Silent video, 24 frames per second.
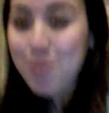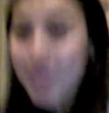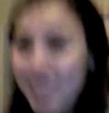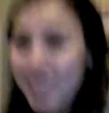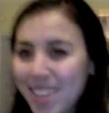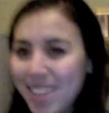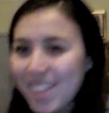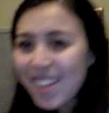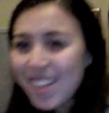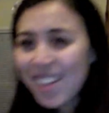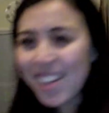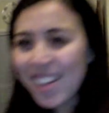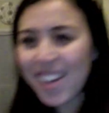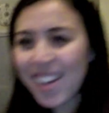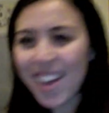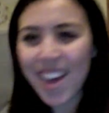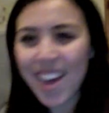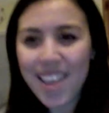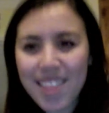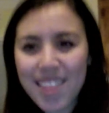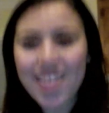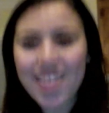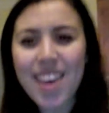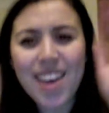windy,
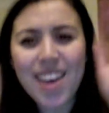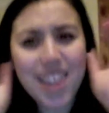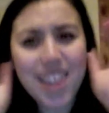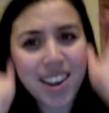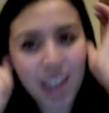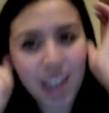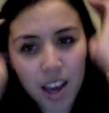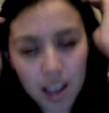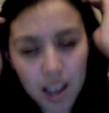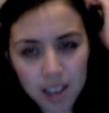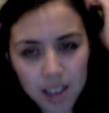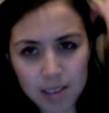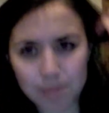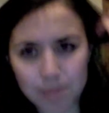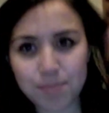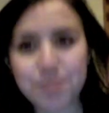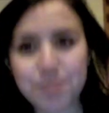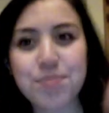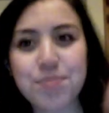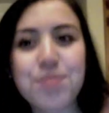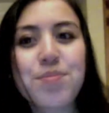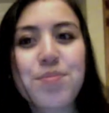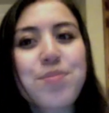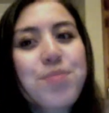and then
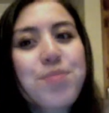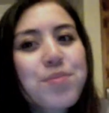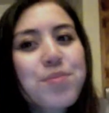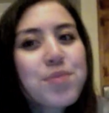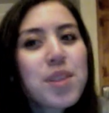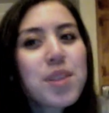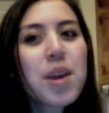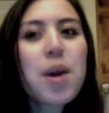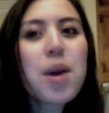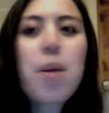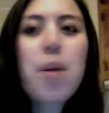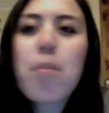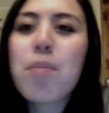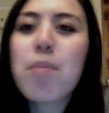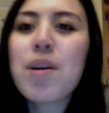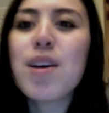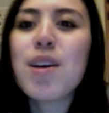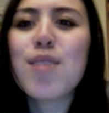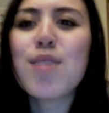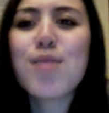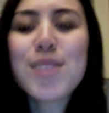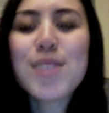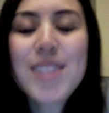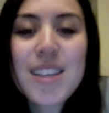
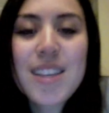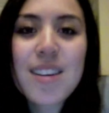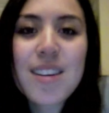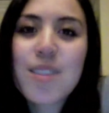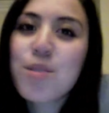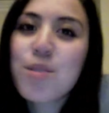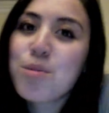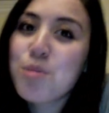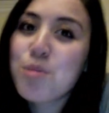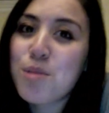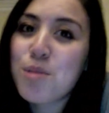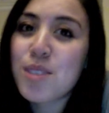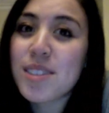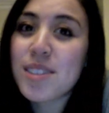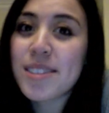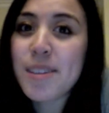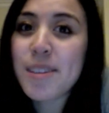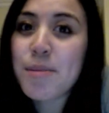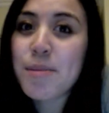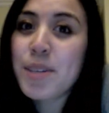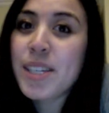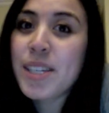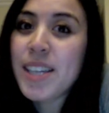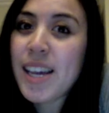but it was like a cool
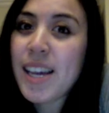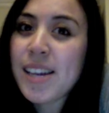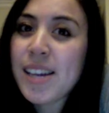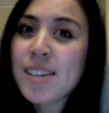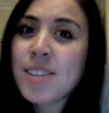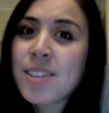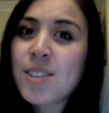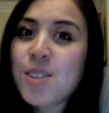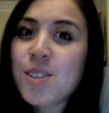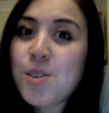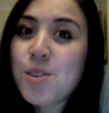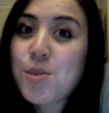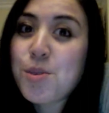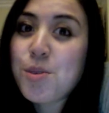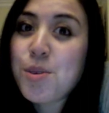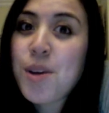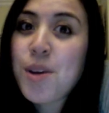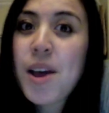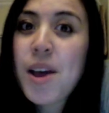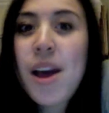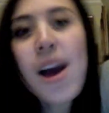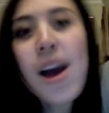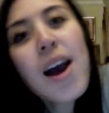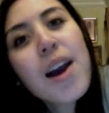summer day, so
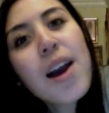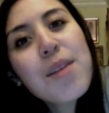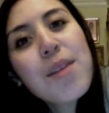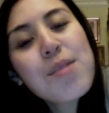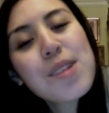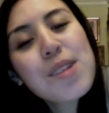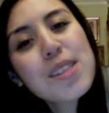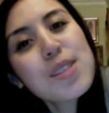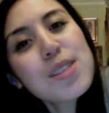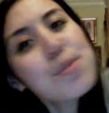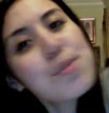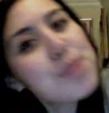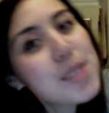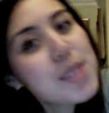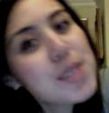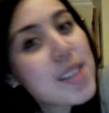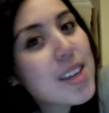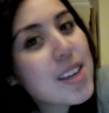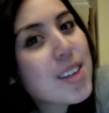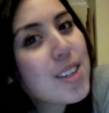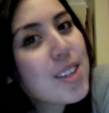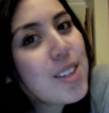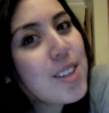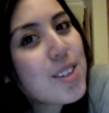I wanted to be
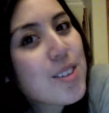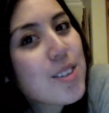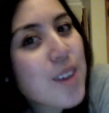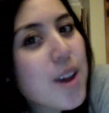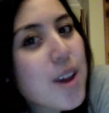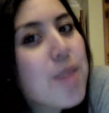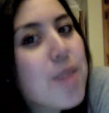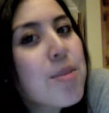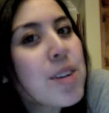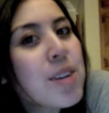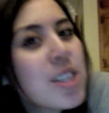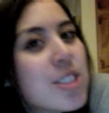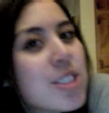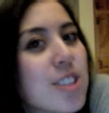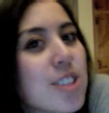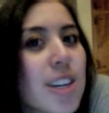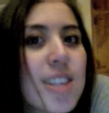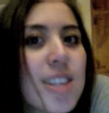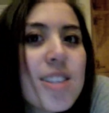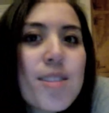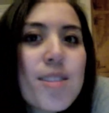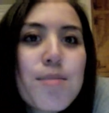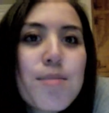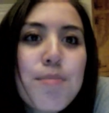like cute and wear a
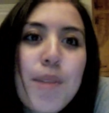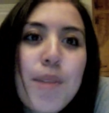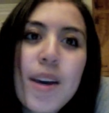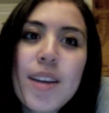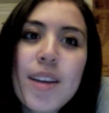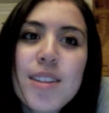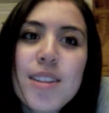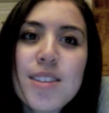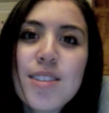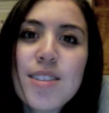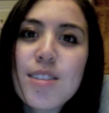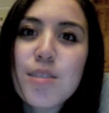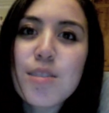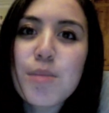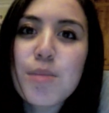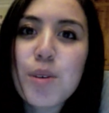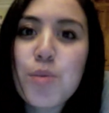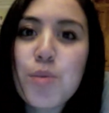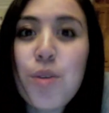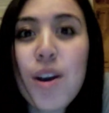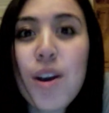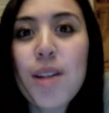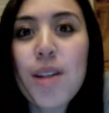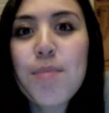dress but still be
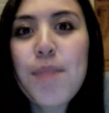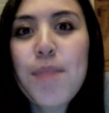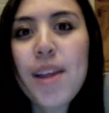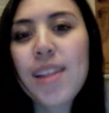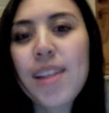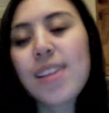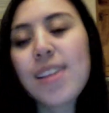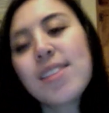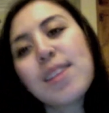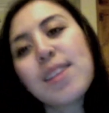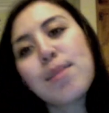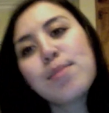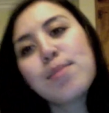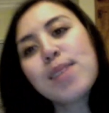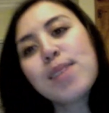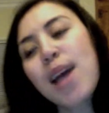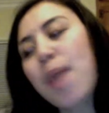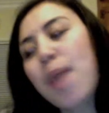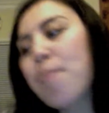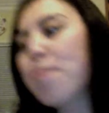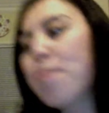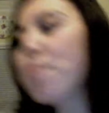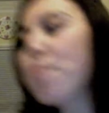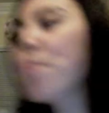warm at the same
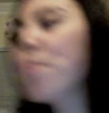time.